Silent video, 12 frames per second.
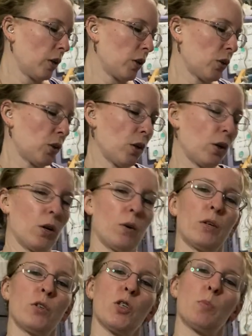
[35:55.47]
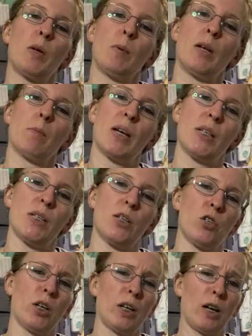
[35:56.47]
So it'll just be me and my
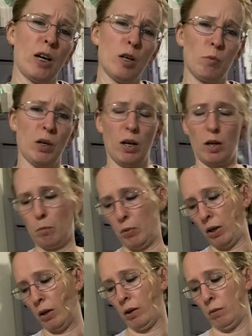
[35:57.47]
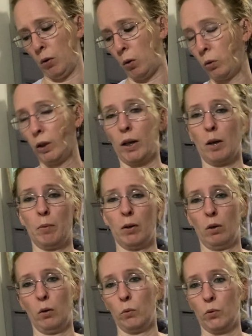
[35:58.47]
stitching, and I am not above holding up in a
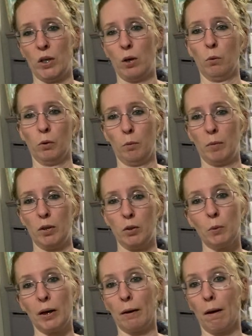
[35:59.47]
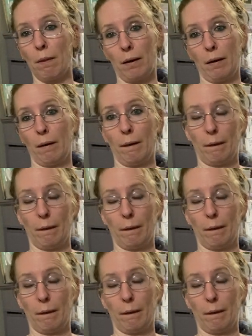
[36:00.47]
hotel room and doing nothing.